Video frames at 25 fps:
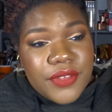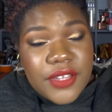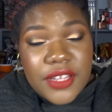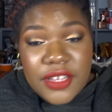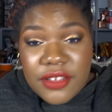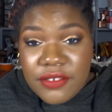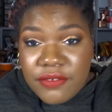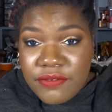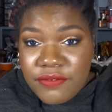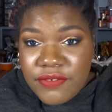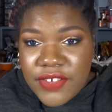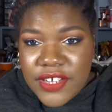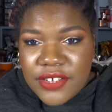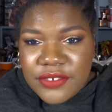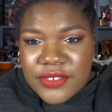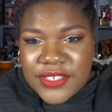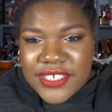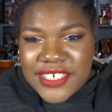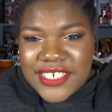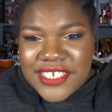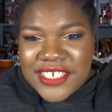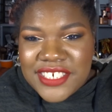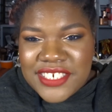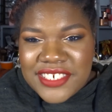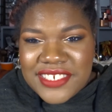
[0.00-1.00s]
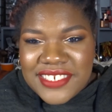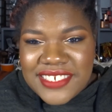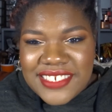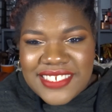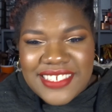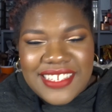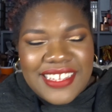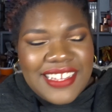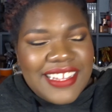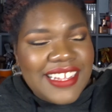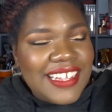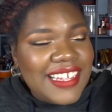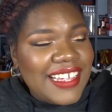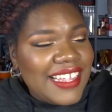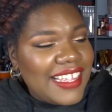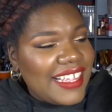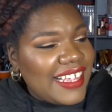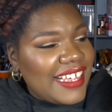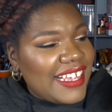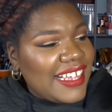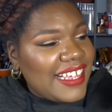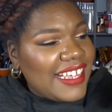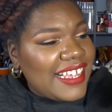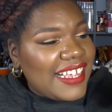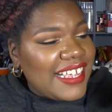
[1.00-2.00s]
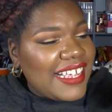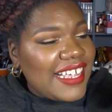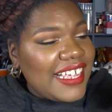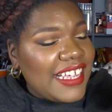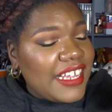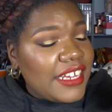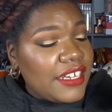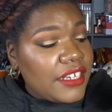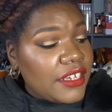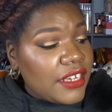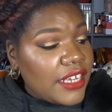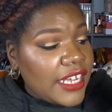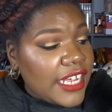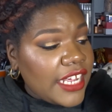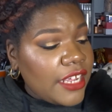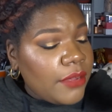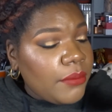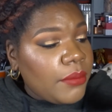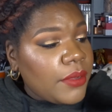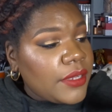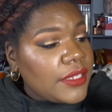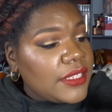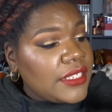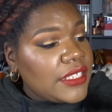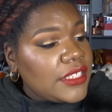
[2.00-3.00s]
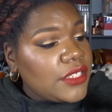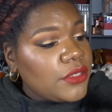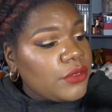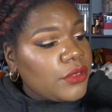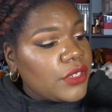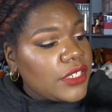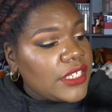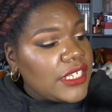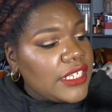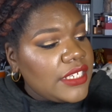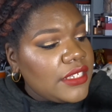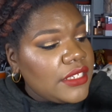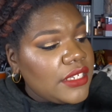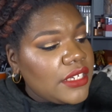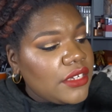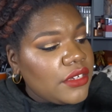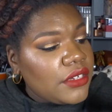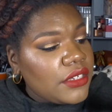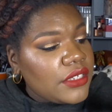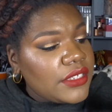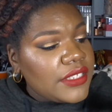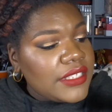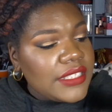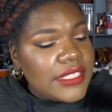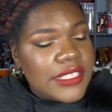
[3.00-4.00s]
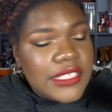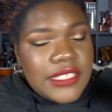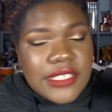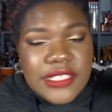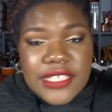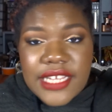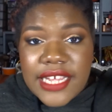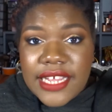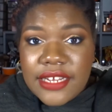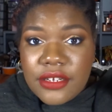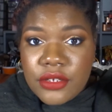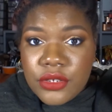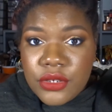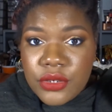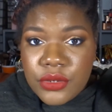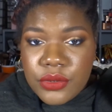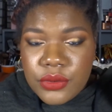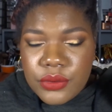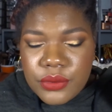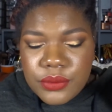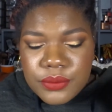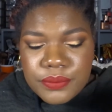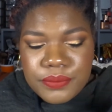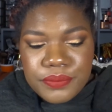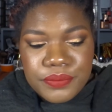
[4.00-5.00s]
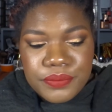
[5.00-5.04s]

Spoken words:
foundations. and I bought this one in the color 6 and 2.